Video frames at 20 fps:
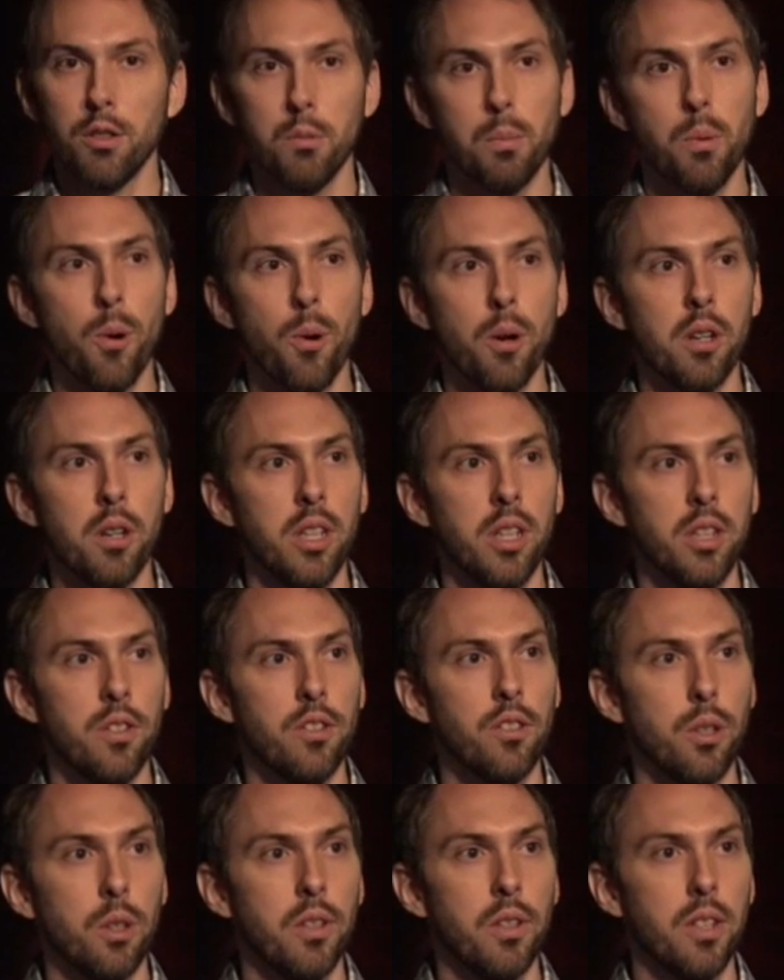support and
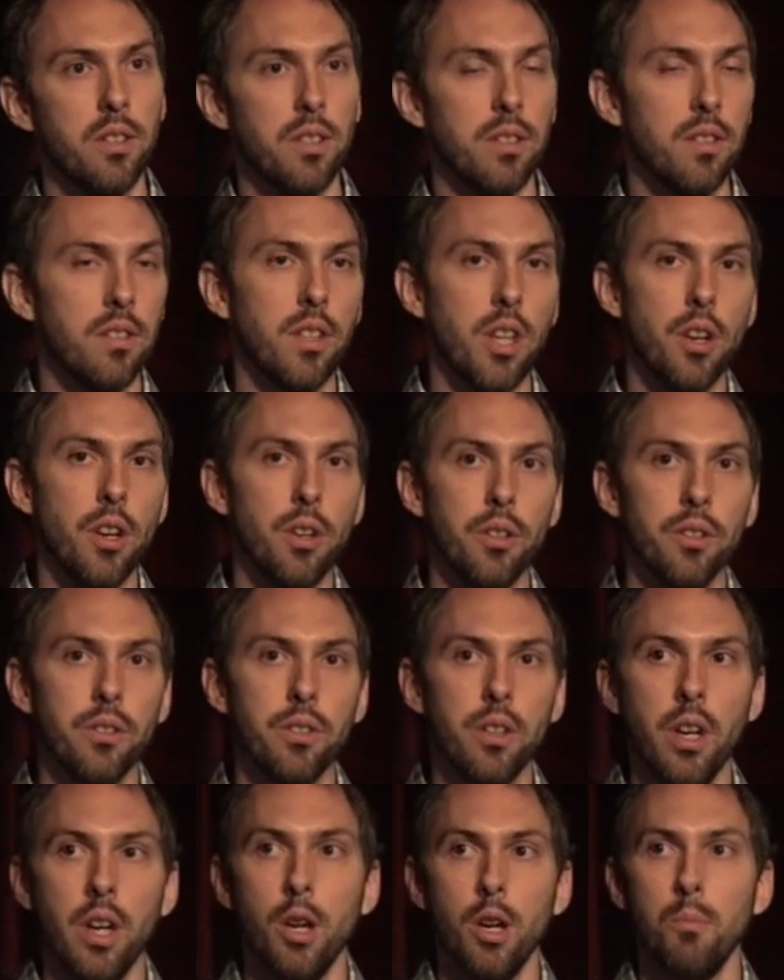service and sales
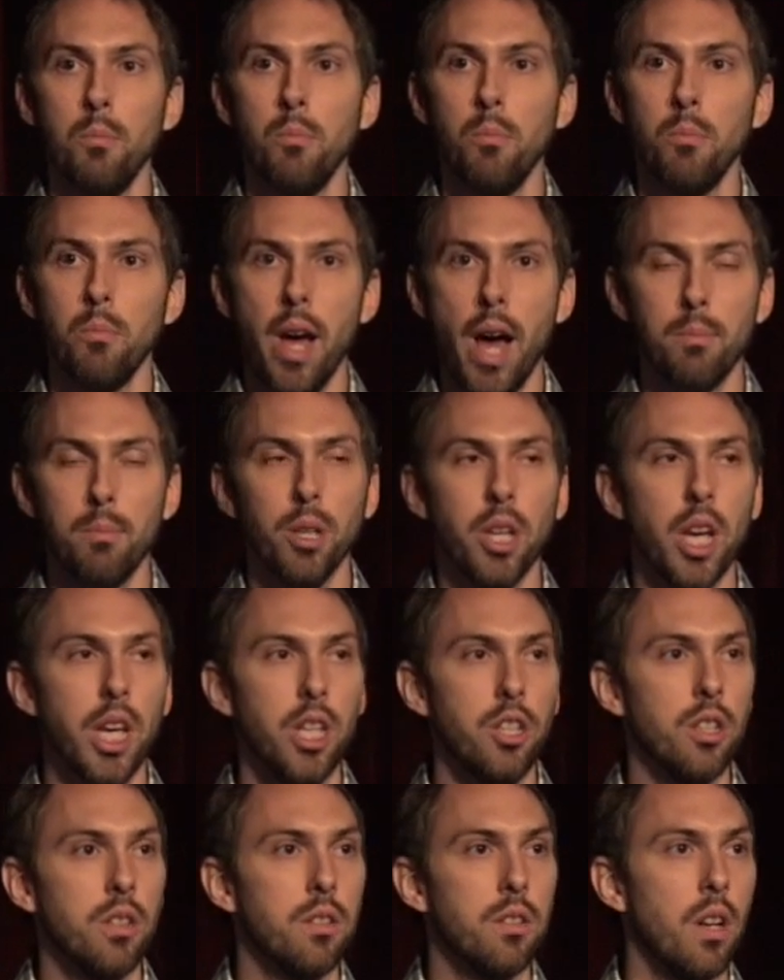
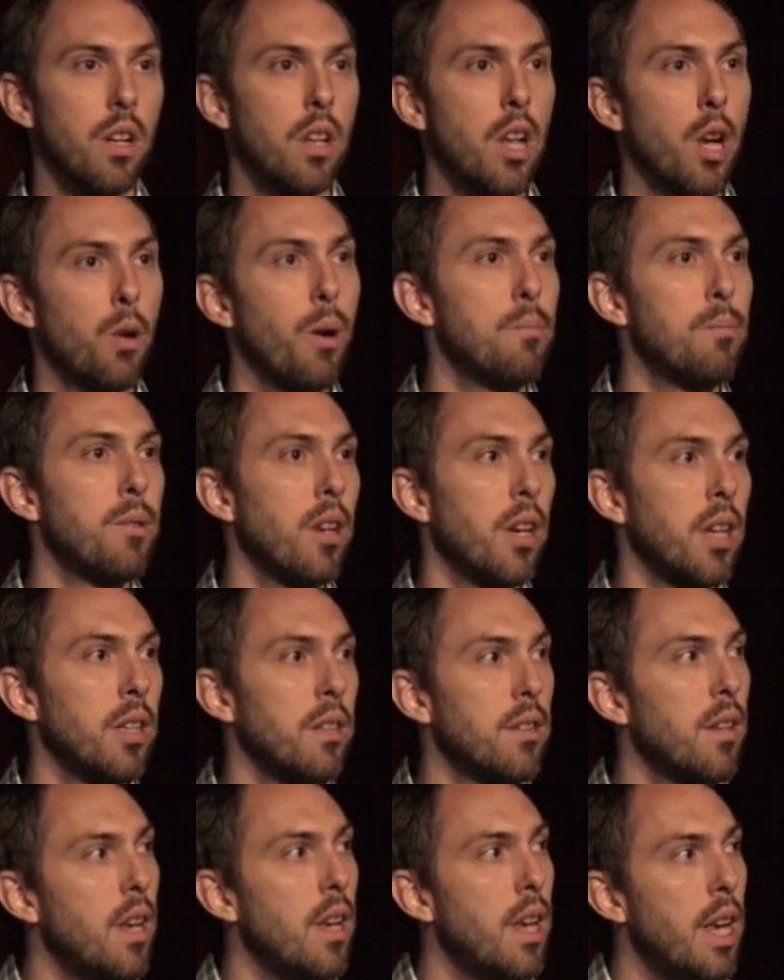applications on a lot of
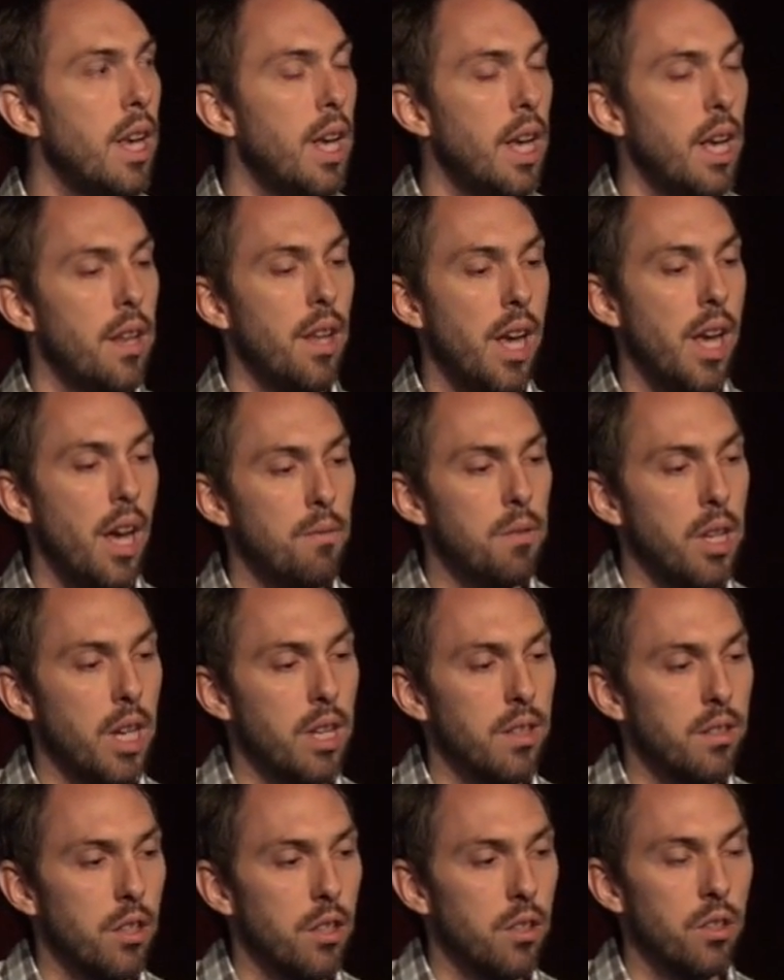websites. They have
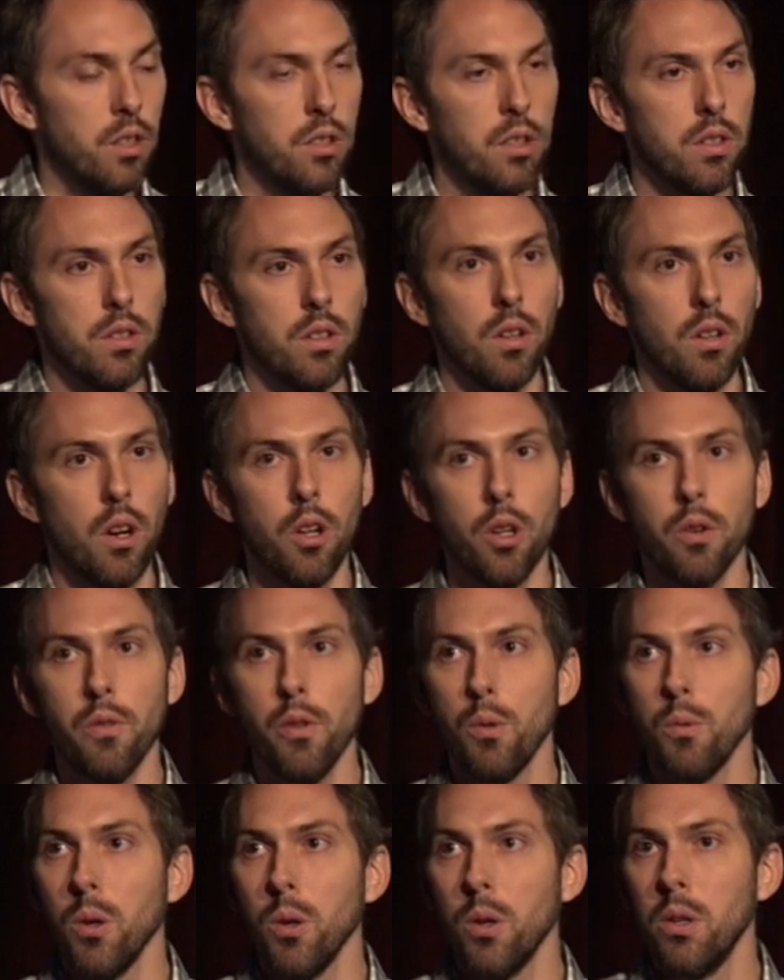data centers all over
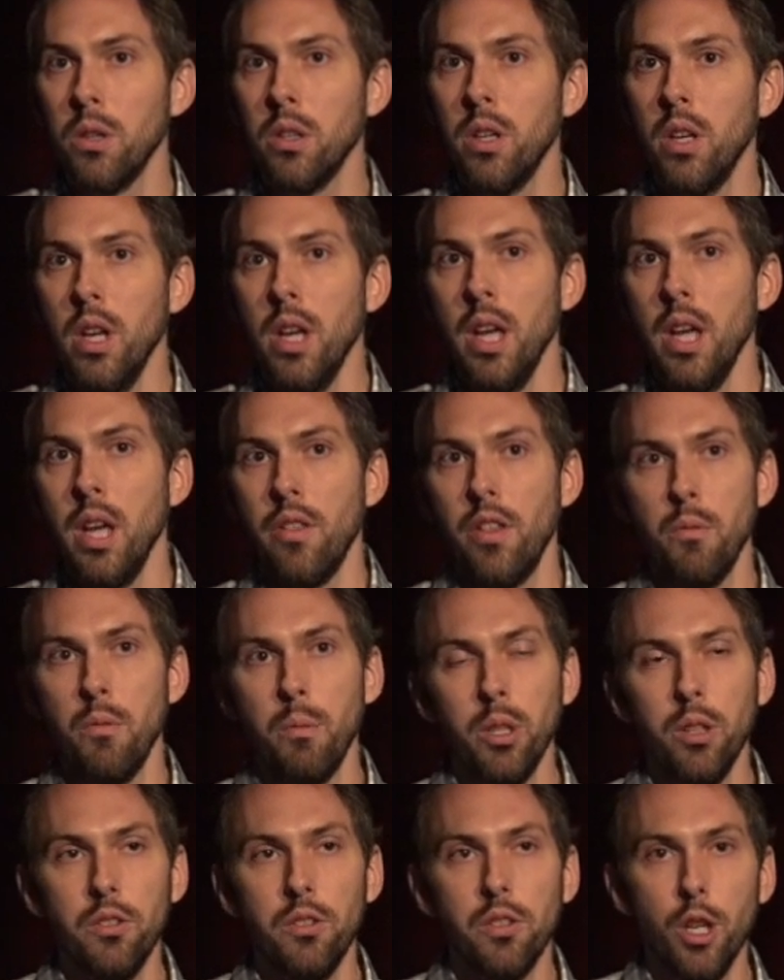the world. They've
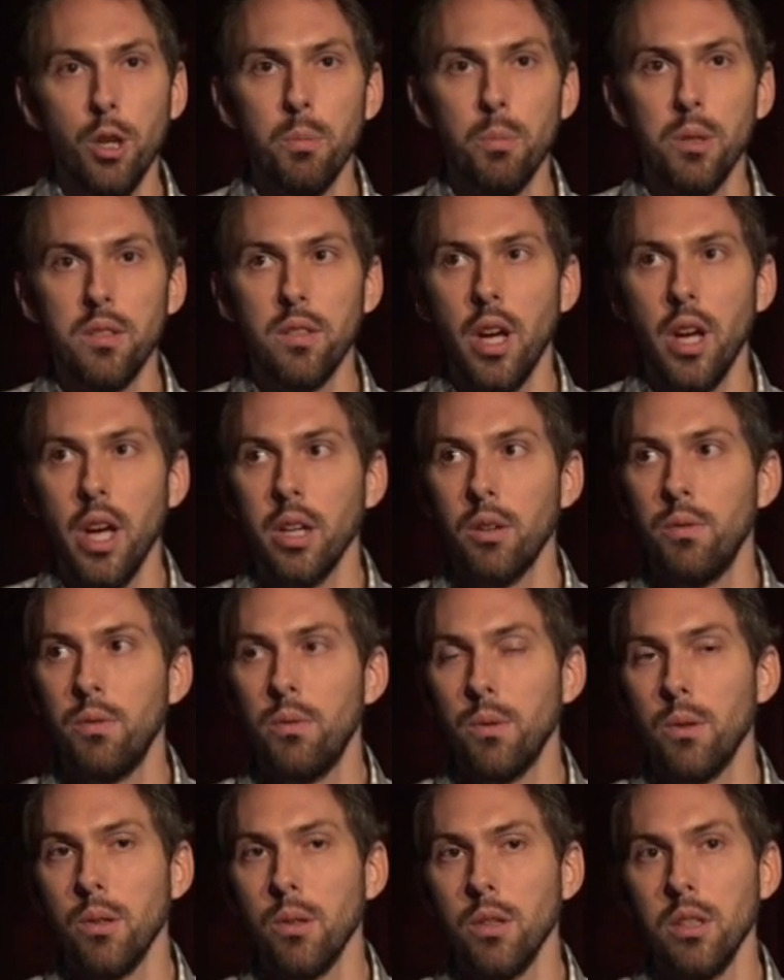been using OpenStack
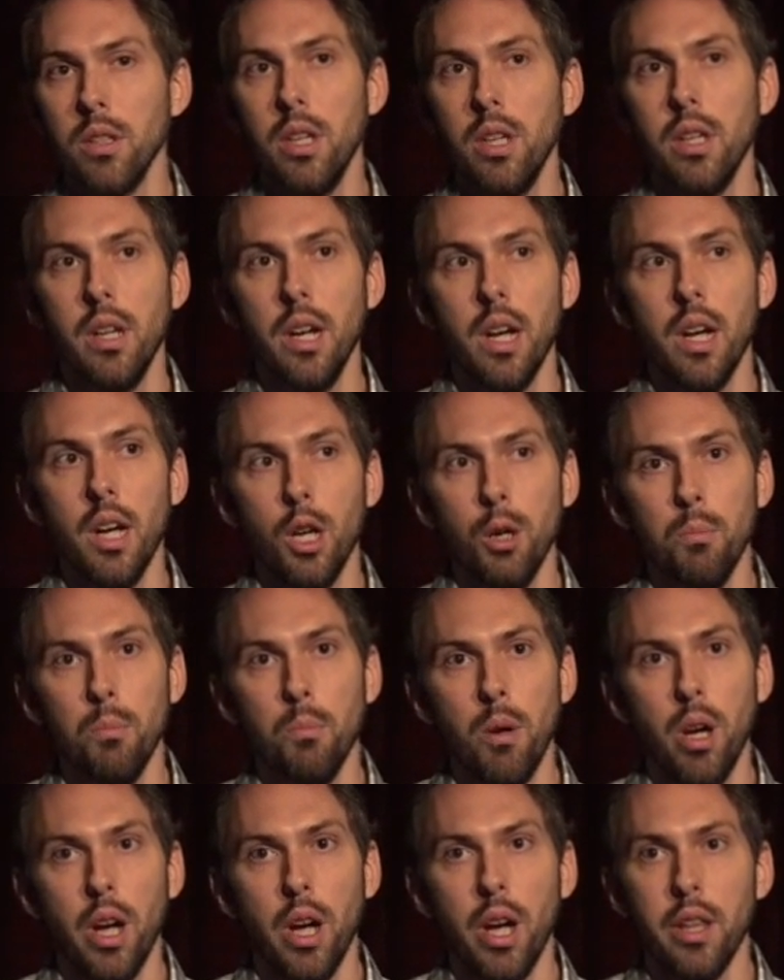for, I
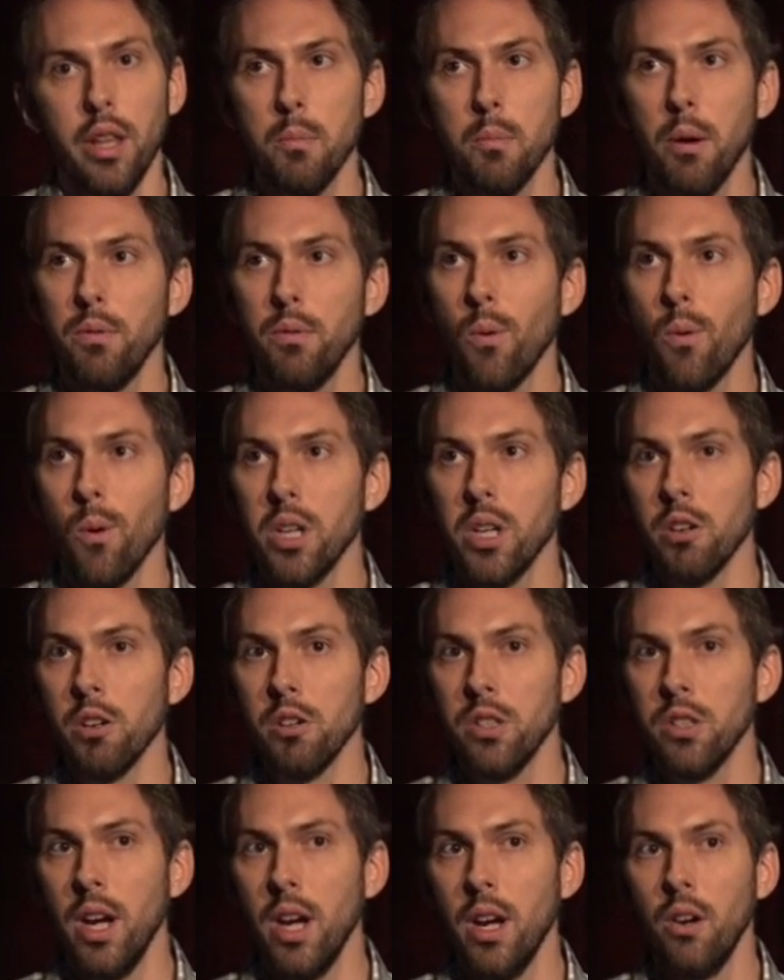think, about 4
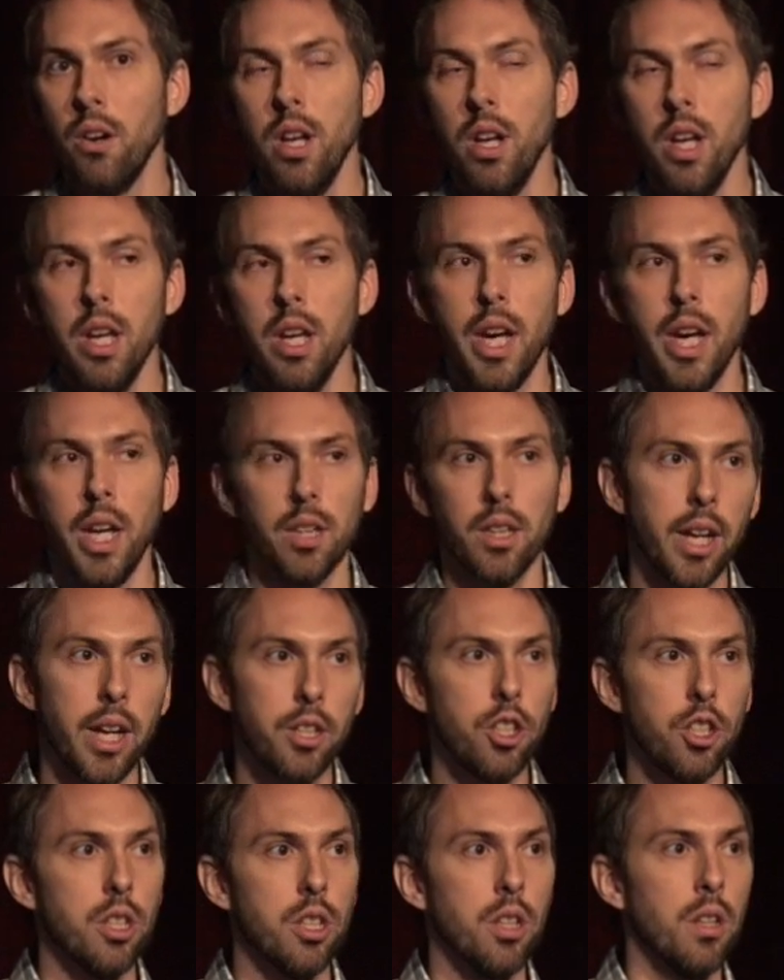years now. And
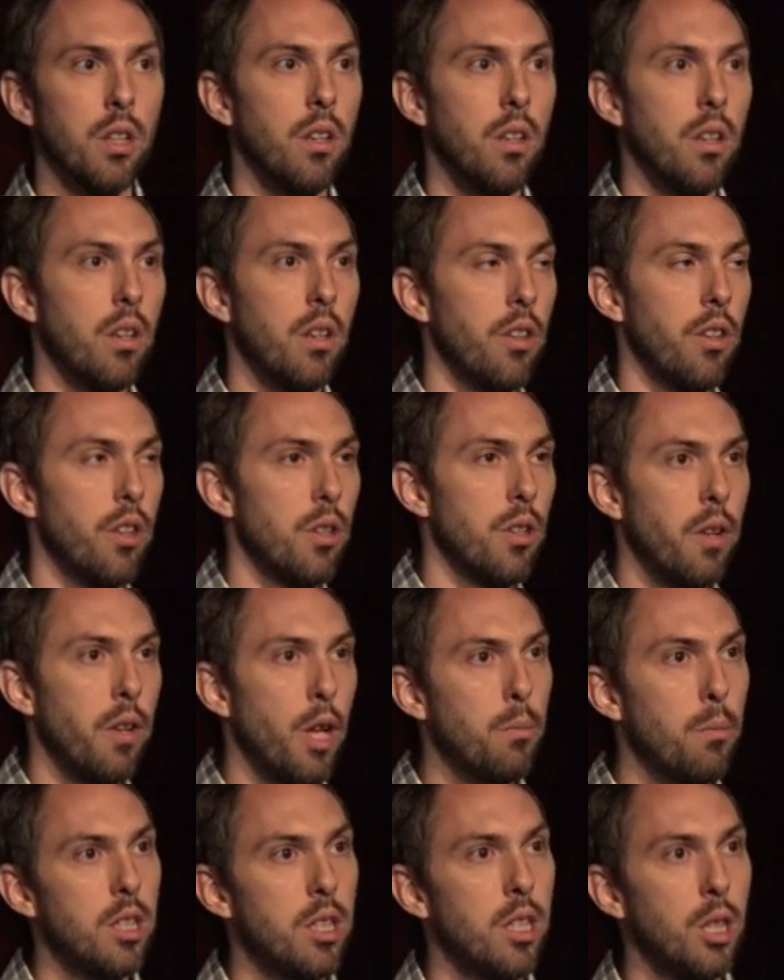last year, their
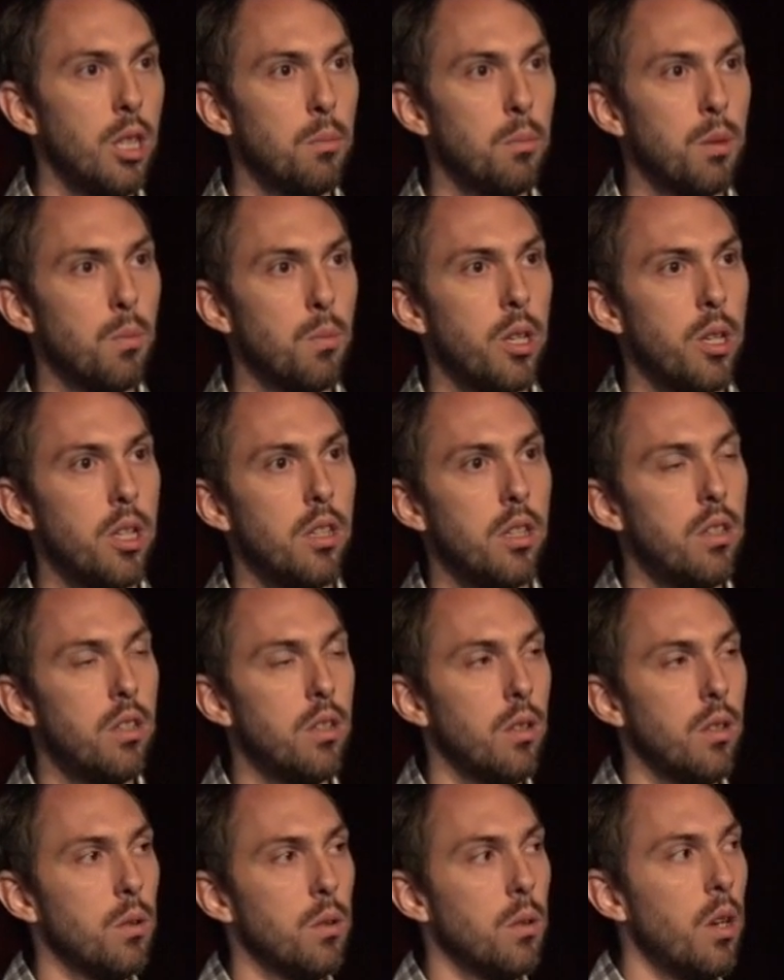development teams wanted
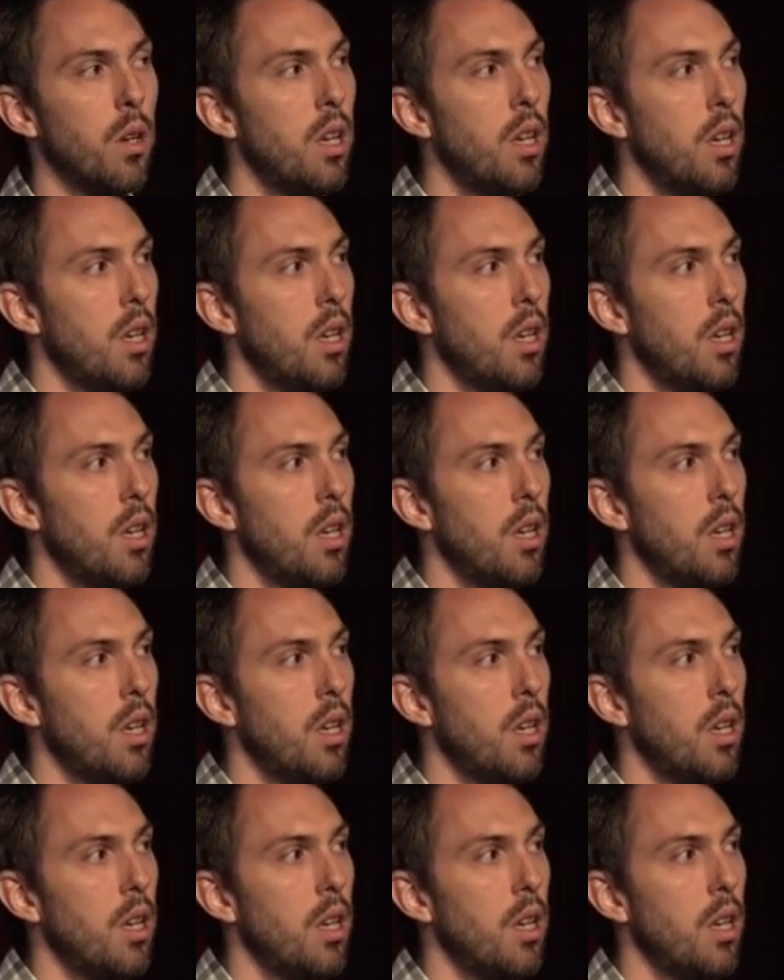to